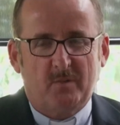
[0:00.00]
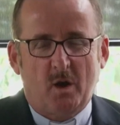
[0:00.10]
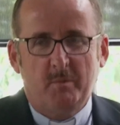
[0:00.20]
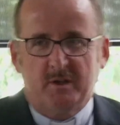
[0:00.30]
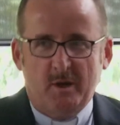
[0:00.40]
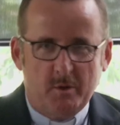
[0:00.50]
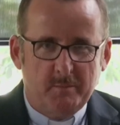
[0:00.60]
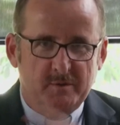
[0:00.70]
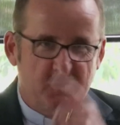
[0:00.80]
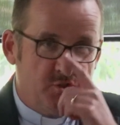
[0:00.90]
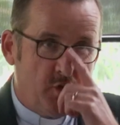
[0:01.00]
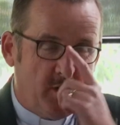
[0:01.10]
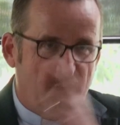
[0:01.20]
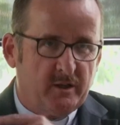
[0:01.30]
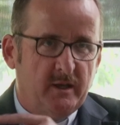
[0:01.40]
I'm going to go on a bit of a journey
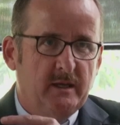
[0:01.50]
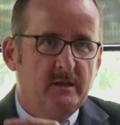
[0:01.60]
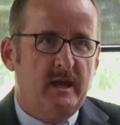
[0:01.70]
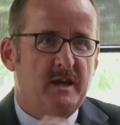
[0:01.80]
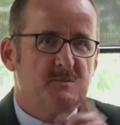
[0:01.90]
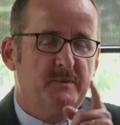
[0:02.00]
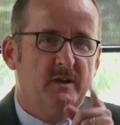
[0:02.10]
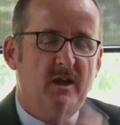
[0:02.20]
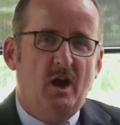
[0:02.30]
like Ian has, but